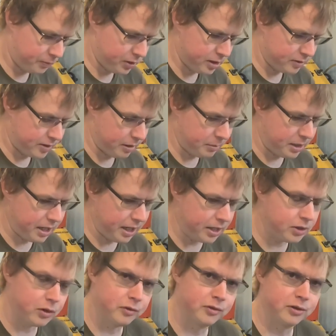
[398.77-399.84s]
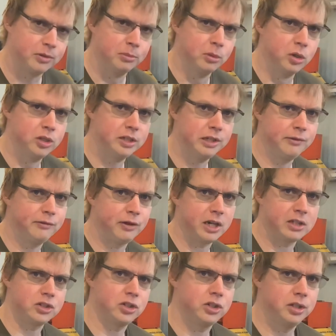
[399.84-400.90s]
some kind of
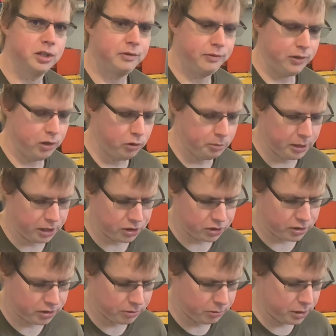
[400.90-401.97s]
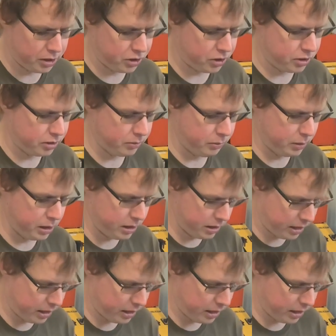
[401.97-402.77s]
multifunctional flow bench which will